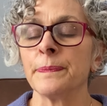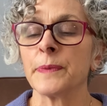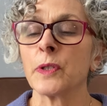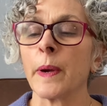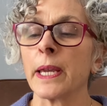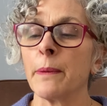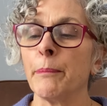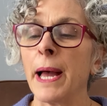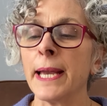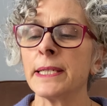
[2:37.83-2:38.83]
So I
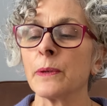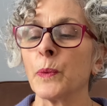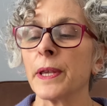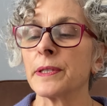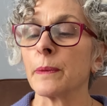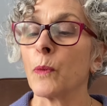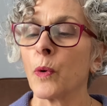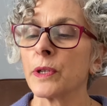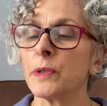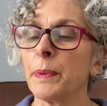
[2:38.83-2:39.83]
combined it with some
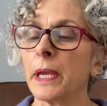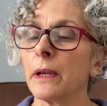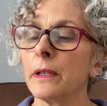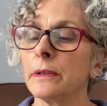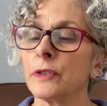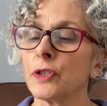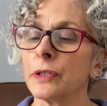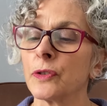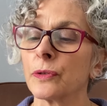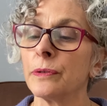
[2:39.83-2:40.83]
orange peel,
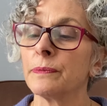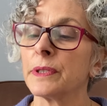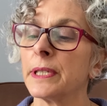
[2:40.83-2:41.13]
ginger,